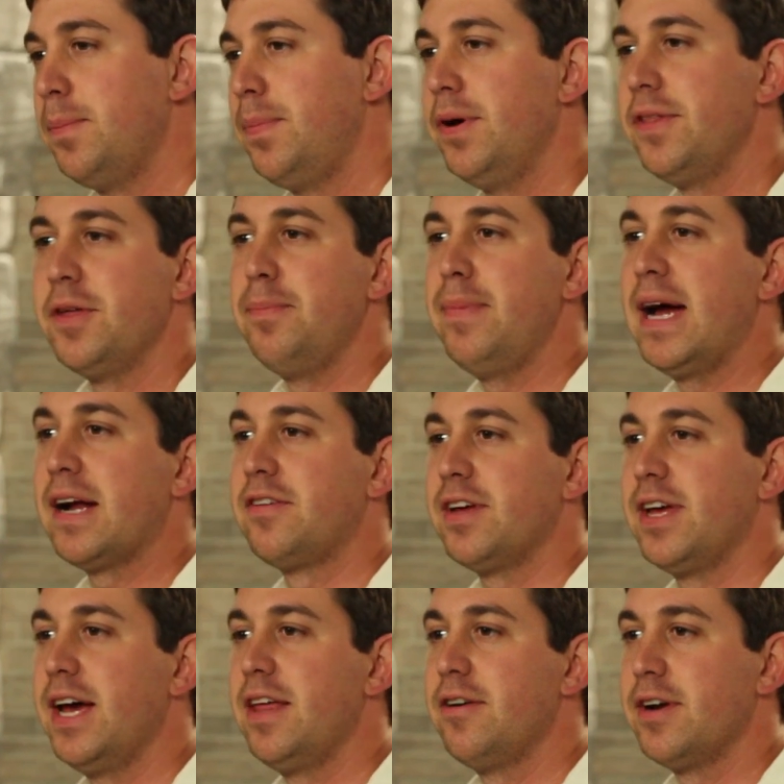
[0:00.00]
put them back
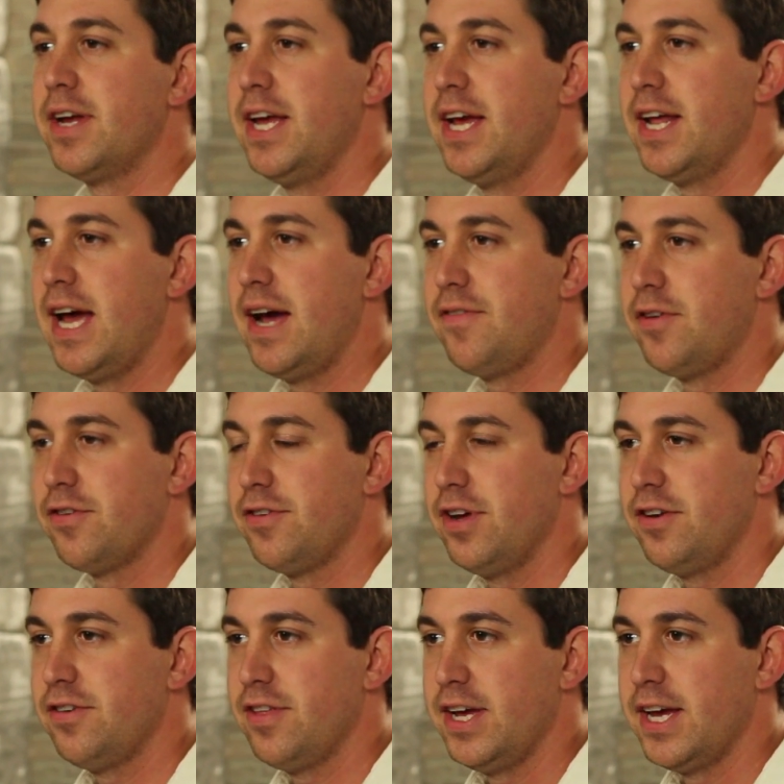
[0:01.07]
together again after
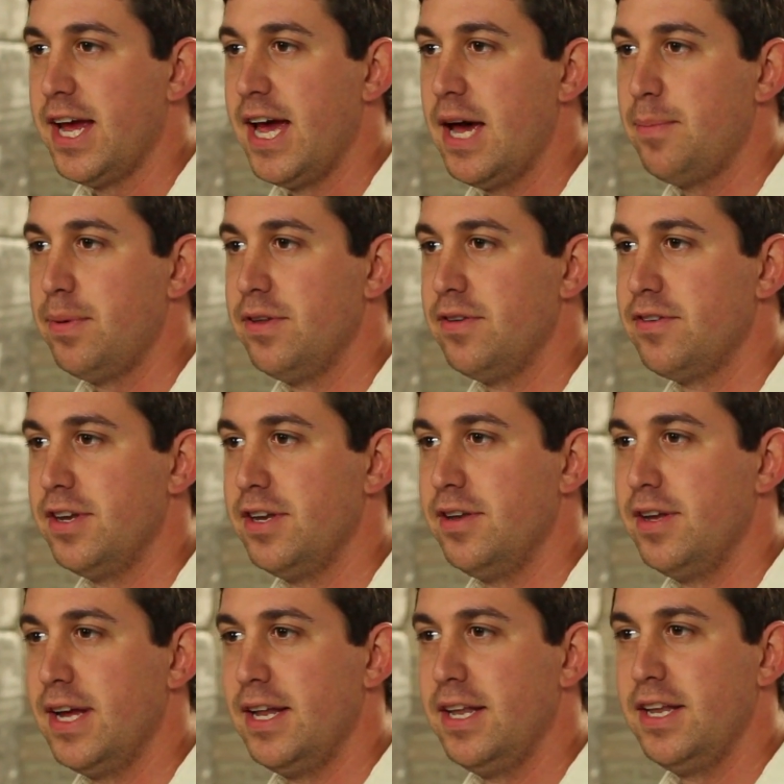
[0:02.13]
such thing happens
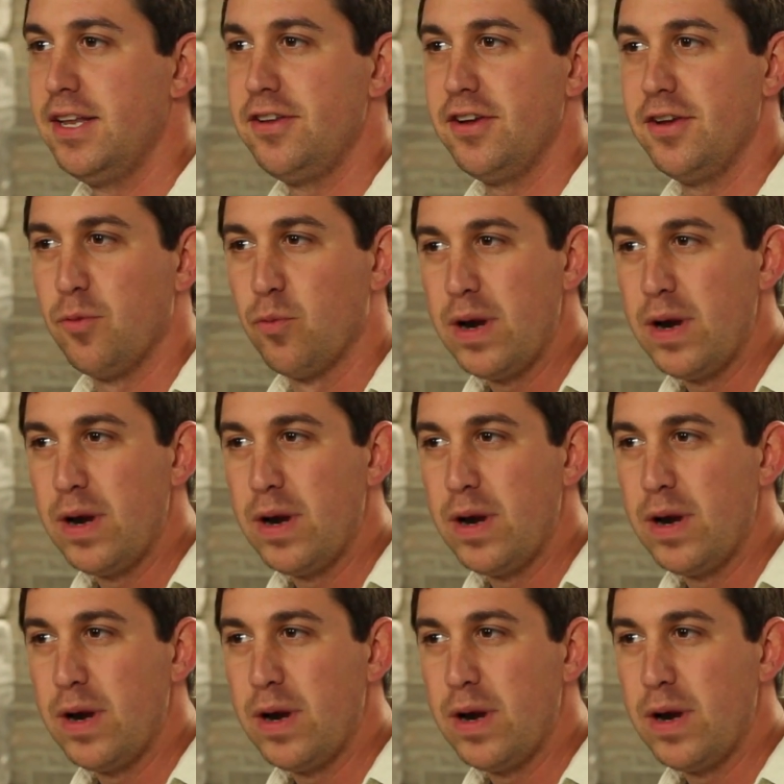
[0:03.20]
and then to